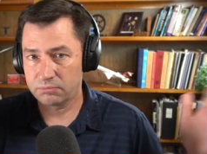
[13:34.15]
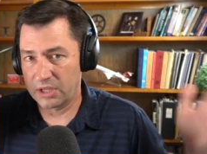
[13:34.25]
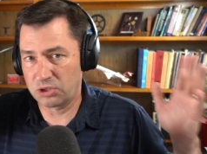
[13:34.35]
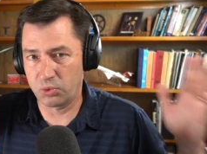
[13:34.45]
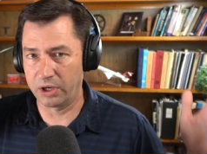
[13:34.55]

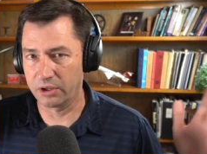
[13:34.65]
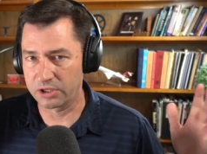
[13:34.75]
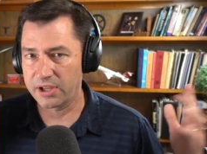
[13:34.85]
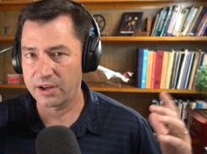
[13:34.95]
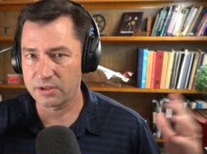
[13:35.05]
That's what it
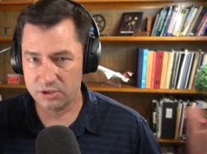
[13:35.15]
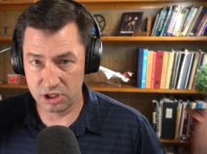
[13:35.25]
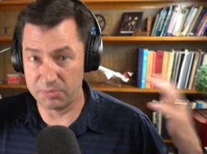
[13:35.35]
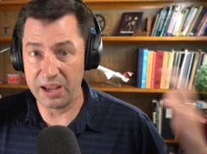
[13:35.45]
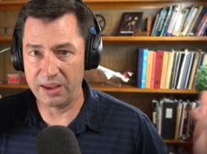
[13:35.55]
looks like
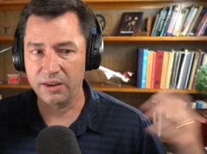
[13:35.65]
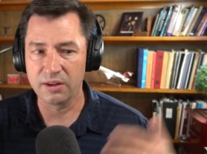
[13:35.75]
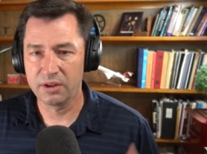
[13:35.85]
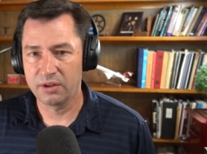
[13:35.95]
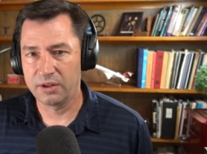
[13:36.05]
to me.
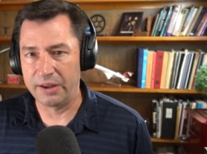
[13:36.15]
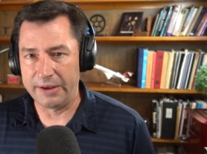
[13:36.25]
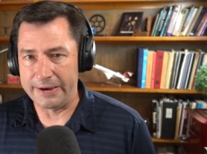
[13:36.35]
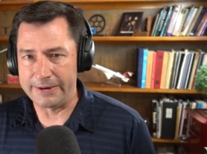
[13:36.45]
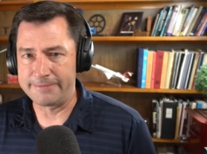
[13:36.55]

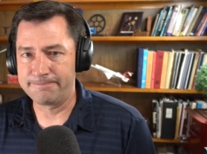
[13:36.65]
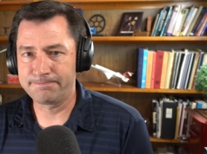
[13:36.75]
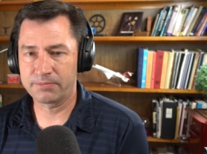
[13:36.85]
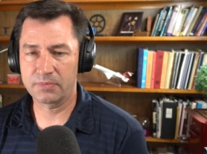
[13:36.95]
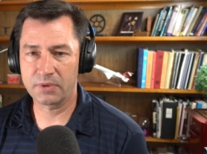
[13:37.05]
Um,
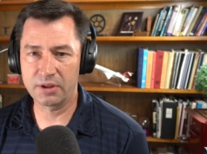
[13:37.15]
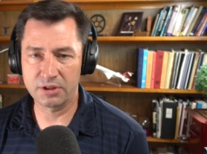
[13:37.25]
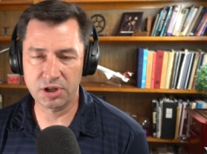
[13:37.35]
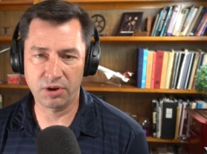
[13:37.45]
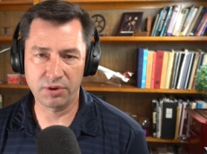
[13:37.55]
mm-hmm.
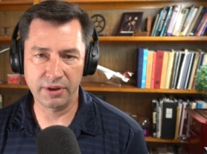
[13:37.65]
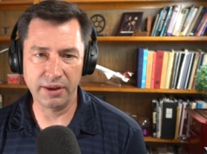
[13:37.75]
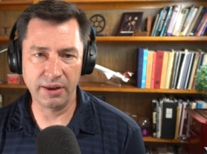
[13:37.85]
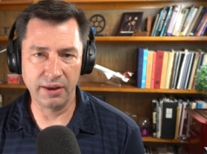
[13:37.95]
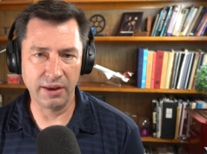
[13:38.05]
So
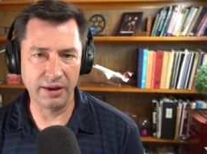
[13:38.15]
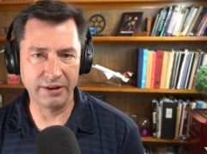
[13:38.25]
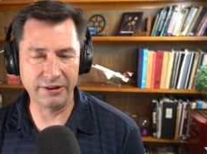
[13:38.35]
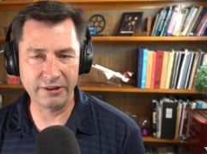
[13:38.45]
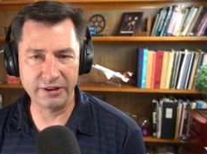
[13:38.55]

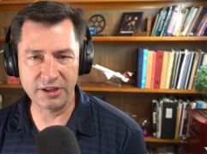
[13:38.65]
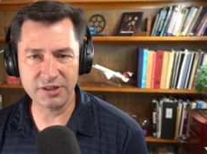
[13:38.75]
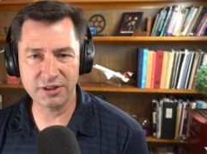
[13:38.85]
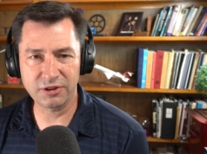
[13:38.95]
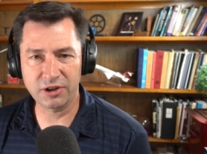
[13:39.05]
uh, it
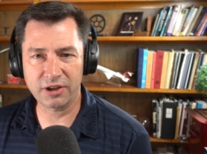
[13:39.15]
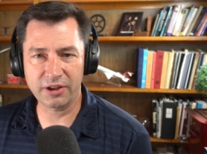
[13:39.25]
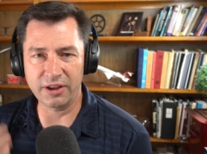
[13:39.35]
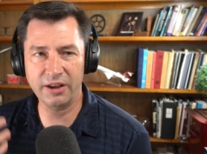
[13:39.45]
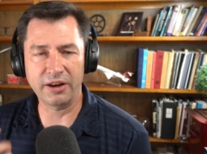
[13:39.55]
doesn't
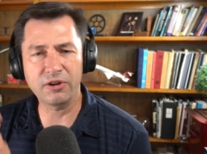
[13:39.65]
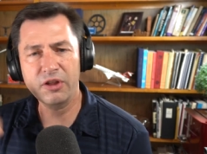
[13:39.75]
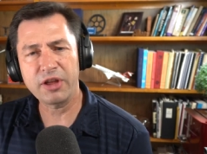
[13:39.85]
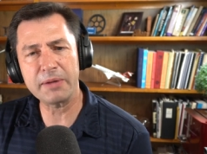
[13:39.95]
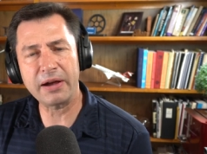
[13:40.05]
look. You know
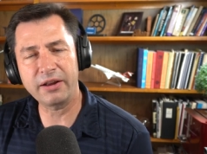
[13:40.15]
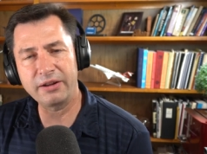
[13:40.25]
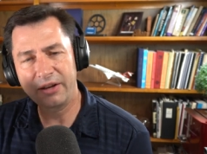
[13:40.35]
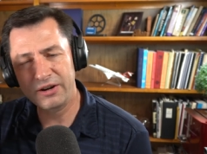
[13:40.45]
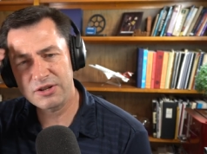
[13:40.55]
the thing about uh,
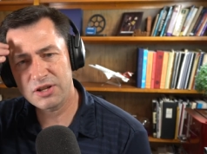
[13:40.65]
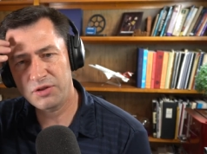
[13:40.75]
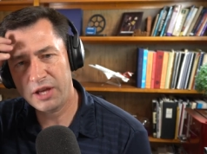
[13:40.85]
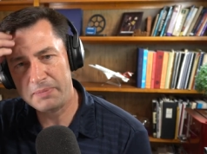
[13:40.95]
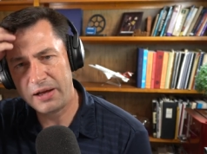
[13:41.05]
here's the
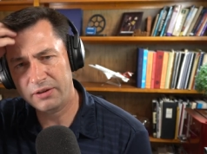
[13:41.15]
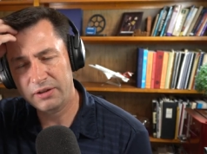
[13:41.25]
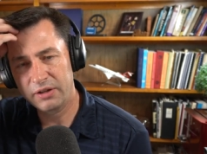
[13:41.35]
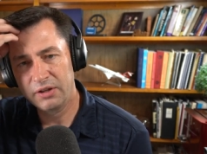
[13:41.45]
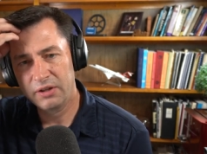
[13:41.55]
thing about
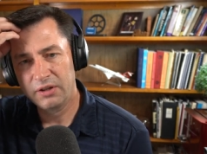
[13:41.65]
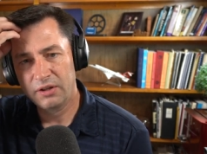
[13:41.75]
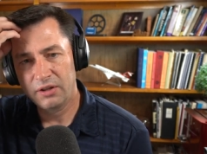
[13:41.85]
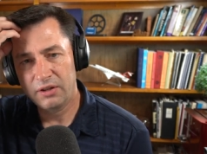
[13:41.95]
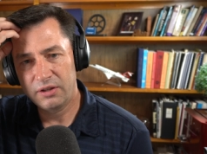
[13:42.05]

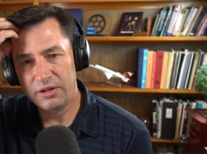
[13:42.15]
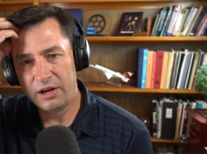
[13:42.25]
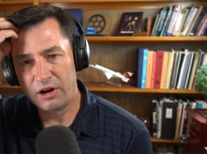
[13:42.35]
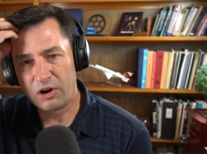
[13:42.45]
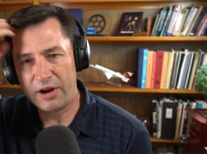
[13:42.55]

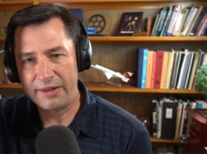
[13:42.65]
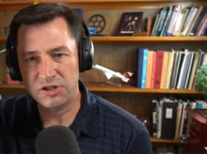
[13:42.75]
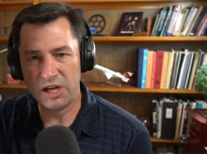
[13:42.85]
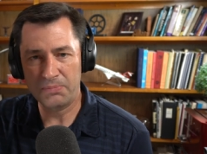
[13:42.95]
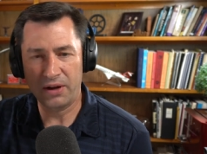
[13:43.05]
aircraft
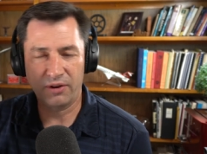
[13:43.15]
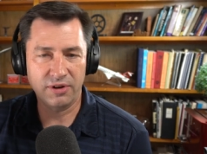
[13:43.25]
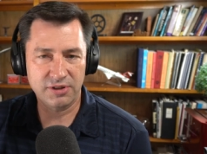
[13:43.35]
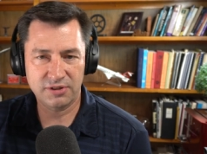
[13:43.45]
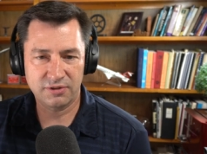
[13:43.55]
shape I
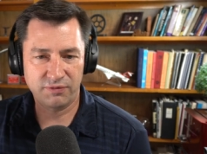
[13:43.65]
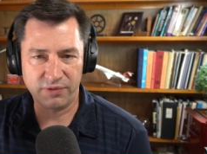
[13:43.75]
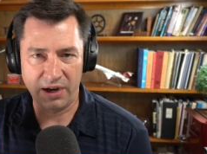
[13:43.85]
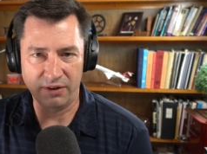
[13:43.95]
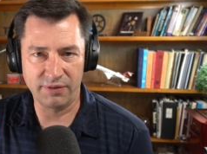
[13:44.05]
always
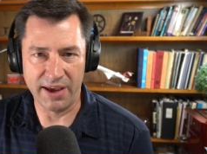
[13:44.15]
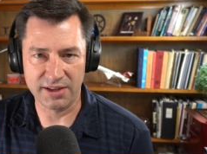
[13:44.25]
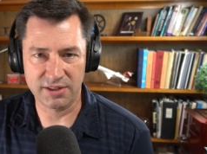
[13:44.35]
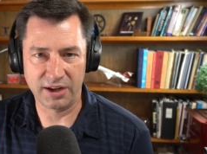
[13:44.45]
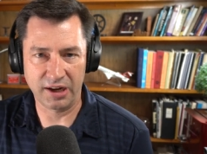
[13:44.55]
find
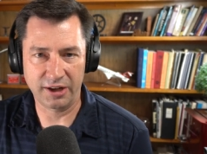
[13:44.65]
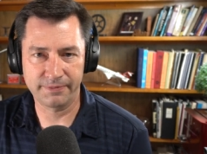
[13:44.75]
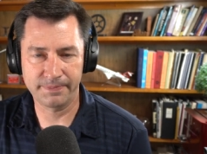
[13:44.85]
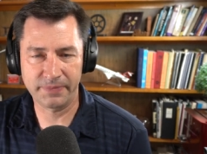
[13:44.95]
fascinating